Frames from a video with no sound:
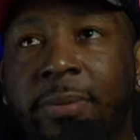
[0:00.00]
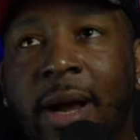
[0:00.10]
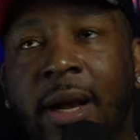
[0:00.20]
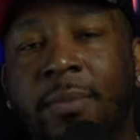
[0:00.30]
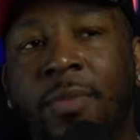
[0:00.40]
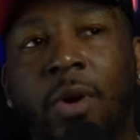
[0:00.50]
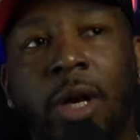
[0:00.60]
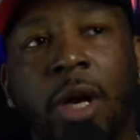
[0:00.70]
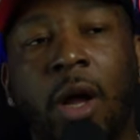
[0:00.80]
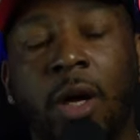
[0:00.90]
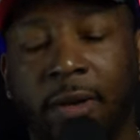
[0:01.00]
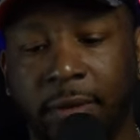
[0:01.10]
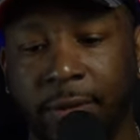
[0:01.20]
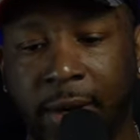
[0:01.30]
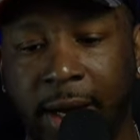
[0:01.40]
me probably more than all
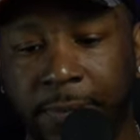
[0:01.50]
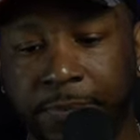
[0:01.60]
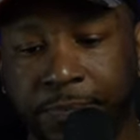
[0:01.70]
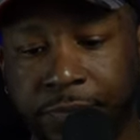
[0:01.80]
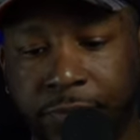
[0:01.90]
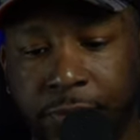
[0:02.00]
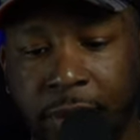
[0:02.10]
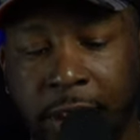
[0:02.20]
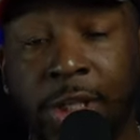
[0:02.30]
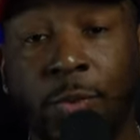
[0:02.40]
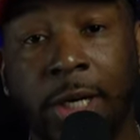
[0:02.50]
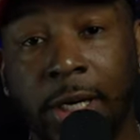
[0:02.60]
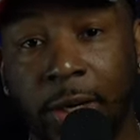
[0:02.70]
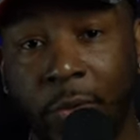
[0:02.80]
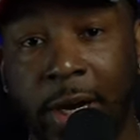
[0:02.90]
of it, right? This
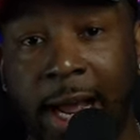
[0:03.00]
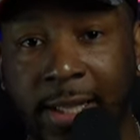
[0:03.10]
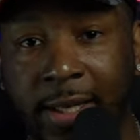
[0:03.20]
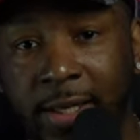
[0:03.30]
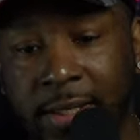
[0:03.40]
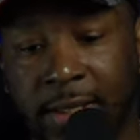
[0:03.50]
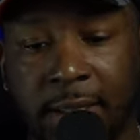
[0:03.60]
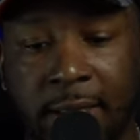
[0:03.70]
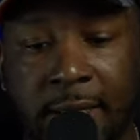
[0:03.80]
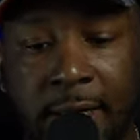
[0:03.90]
one and the one after this.